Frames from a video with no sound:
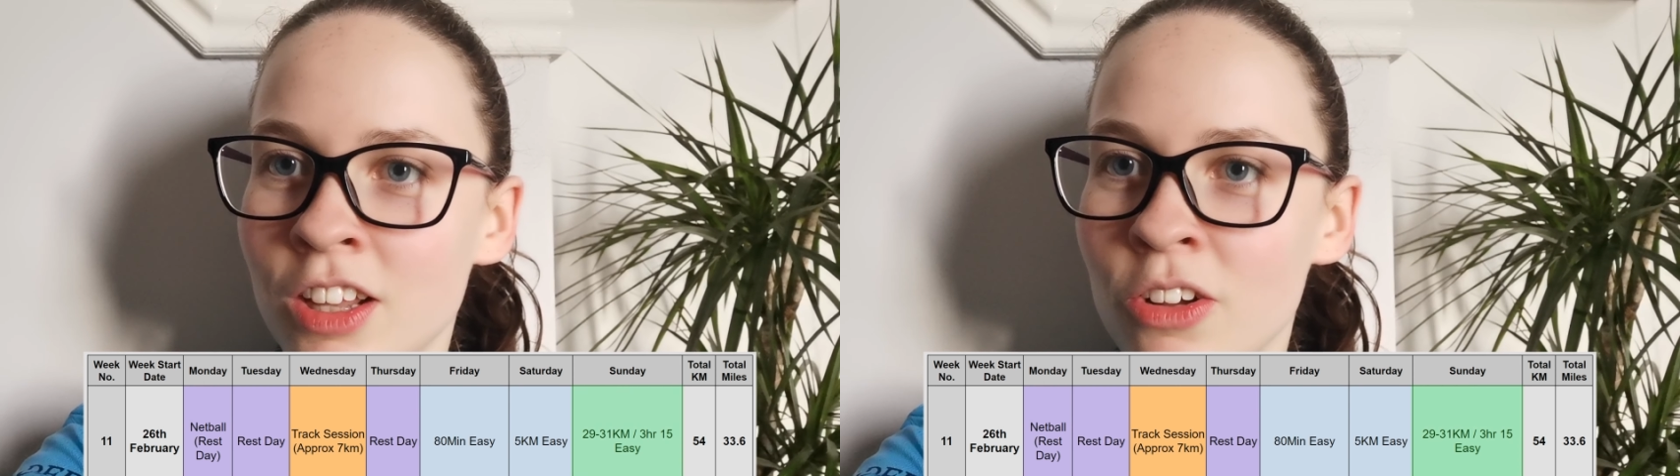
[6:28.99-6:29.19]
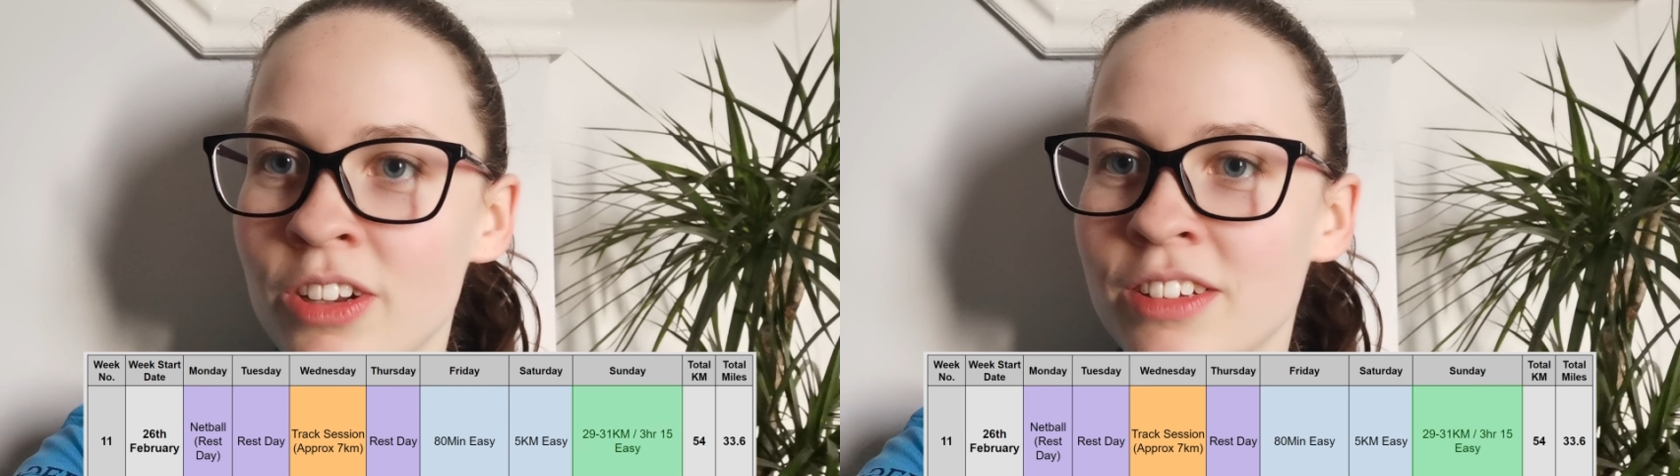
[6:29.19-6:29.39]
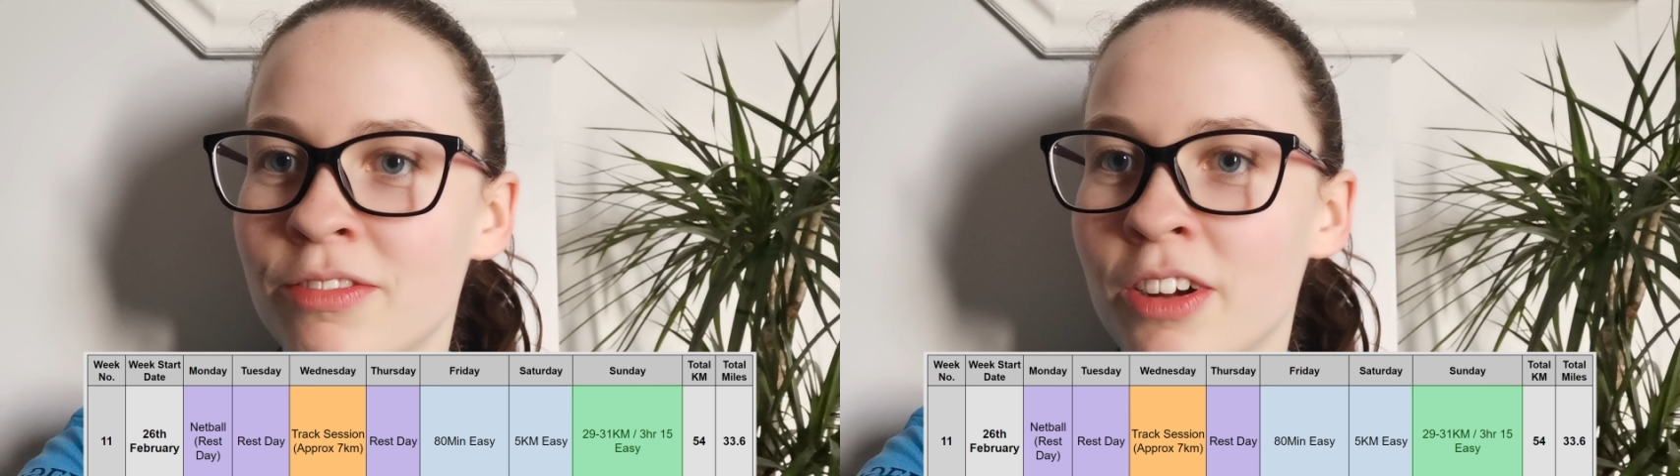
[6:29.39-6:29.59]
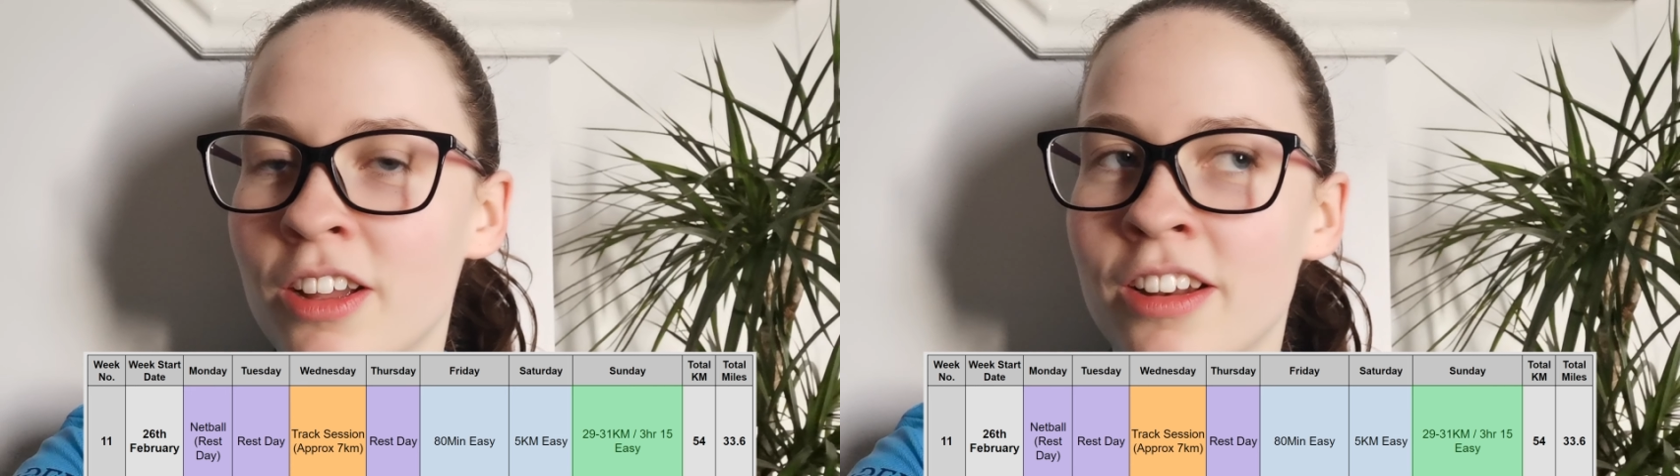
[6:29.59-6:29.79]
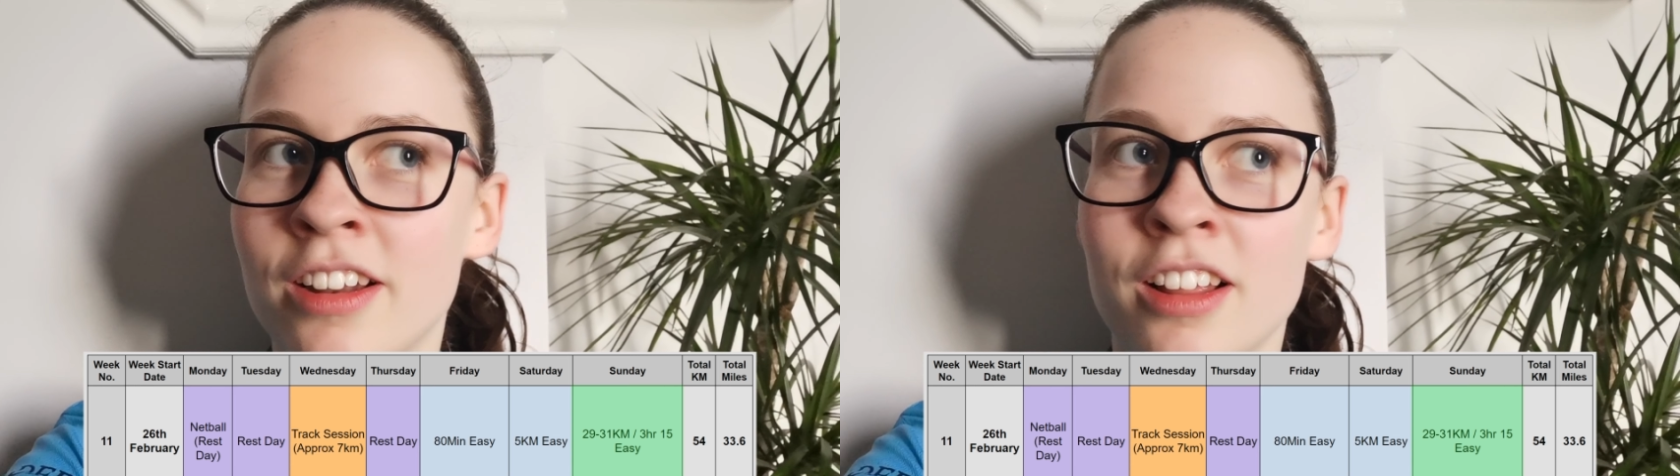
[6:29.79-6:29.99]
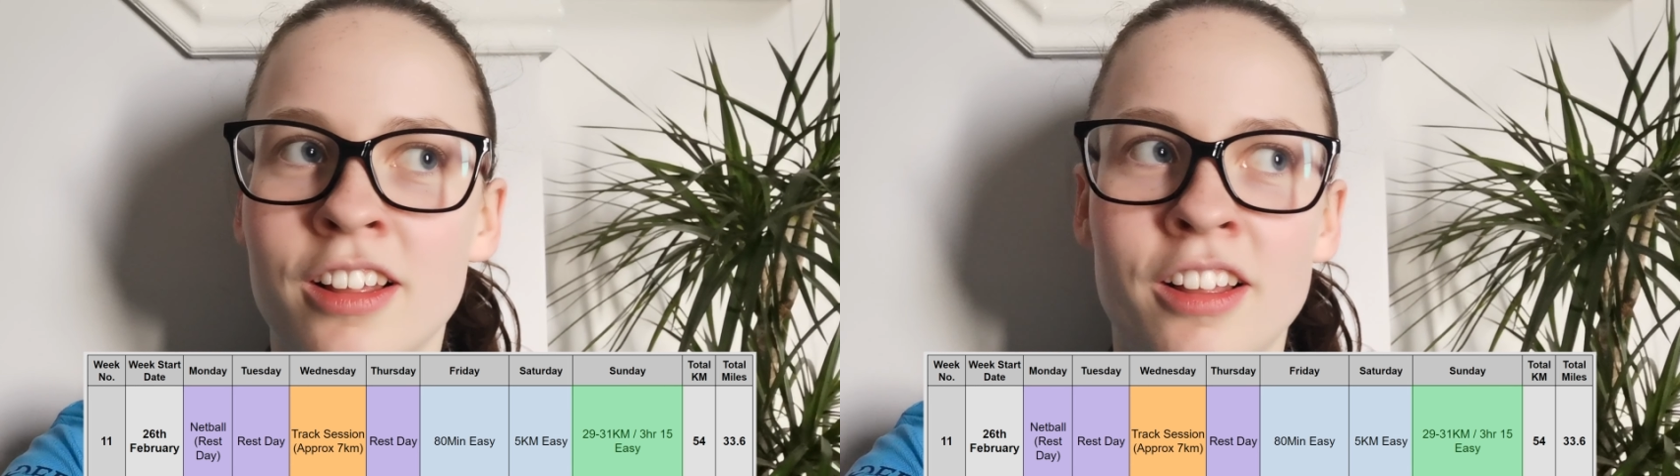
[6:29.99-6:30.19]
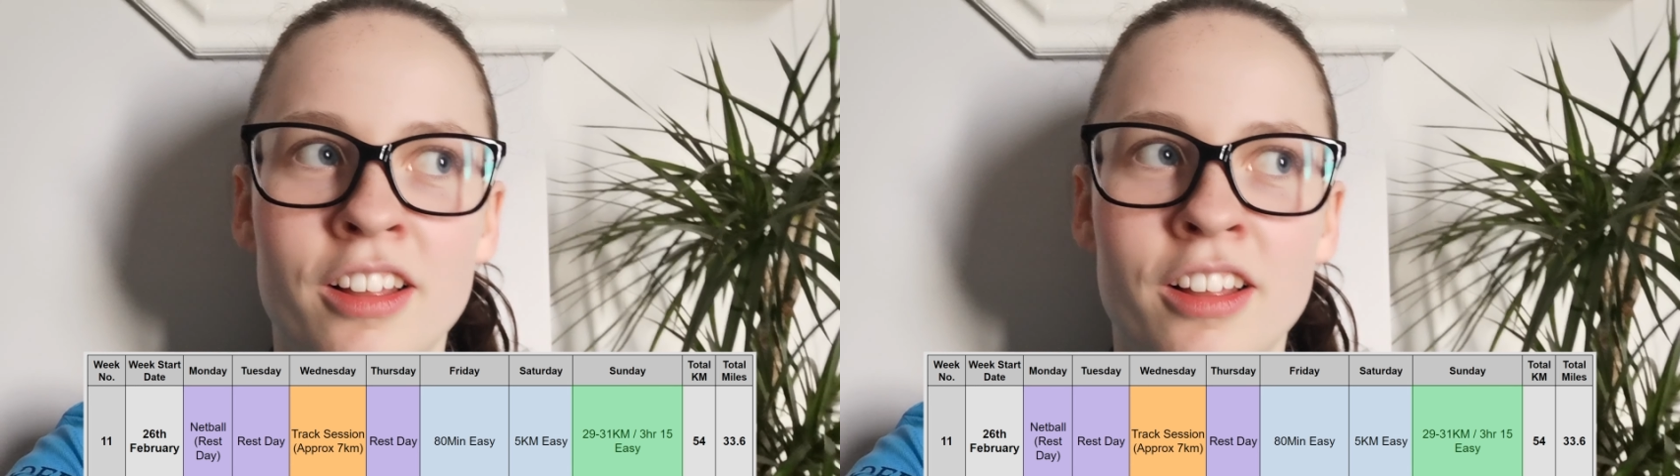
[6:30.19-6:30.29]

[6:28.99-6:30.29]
longest run